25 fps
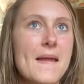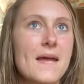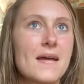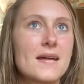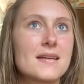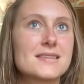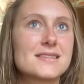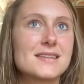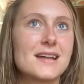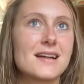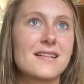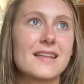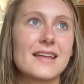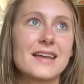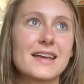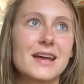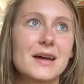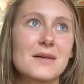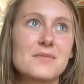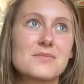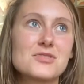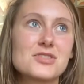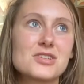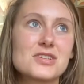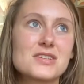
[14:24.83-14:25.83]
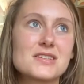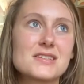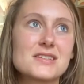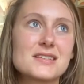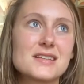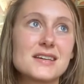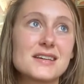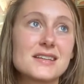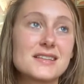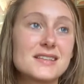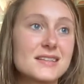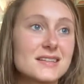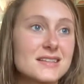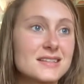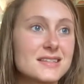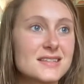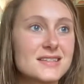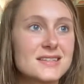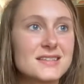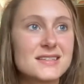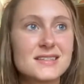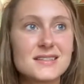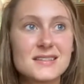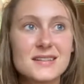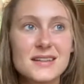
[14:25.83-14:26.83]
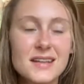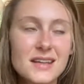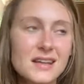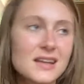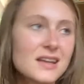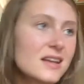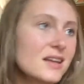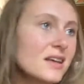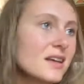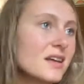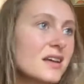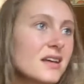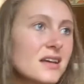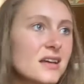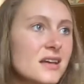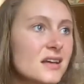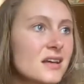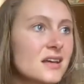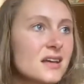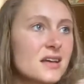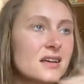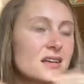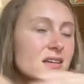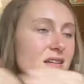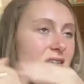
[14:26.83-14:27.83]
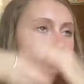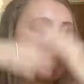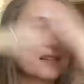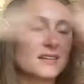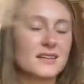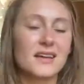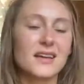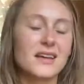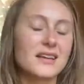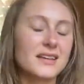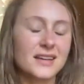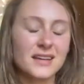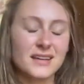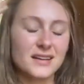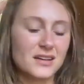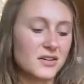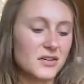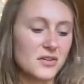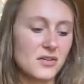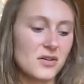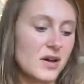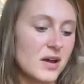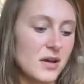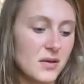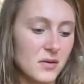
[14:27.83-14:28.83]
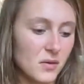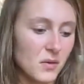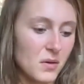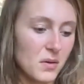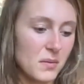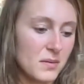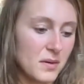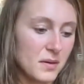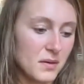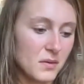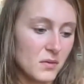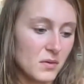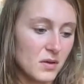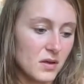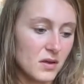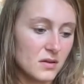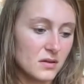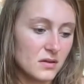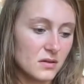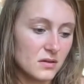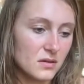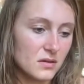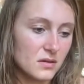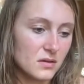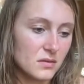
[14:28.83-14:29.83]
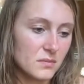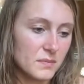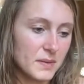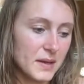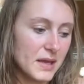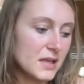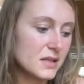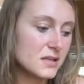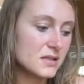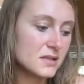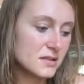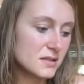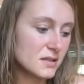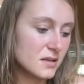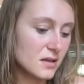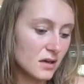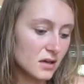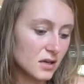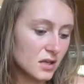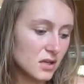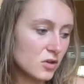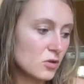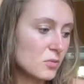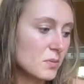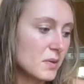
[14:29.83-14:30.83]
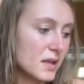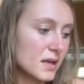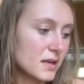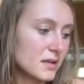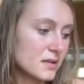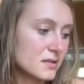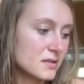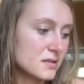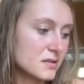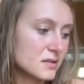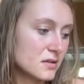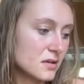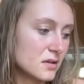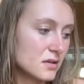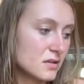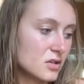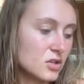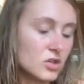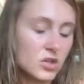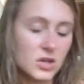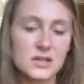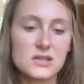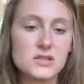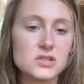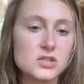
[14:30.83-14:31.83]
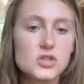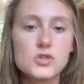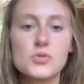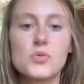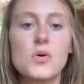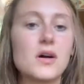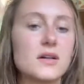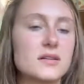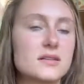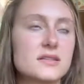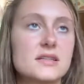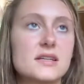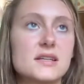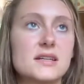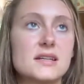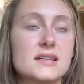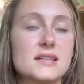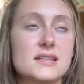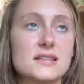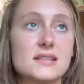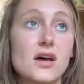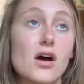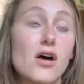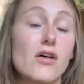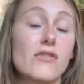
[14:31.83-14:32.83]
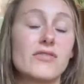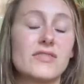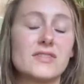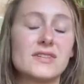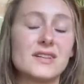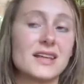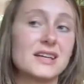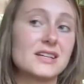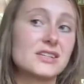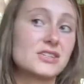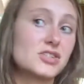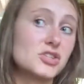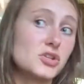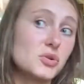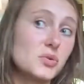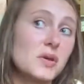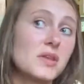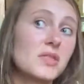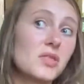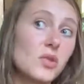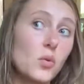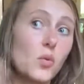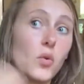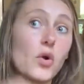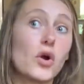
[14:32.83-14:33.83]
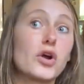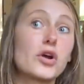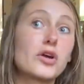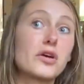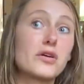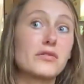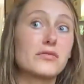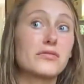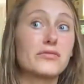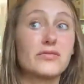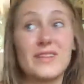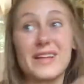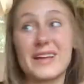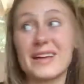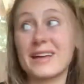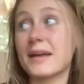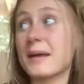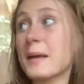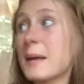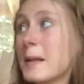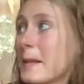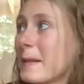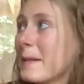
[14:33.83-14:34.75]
it's not like I'm just like this, you know, I mean, being a human is nuanced in itself, and like doing the work of like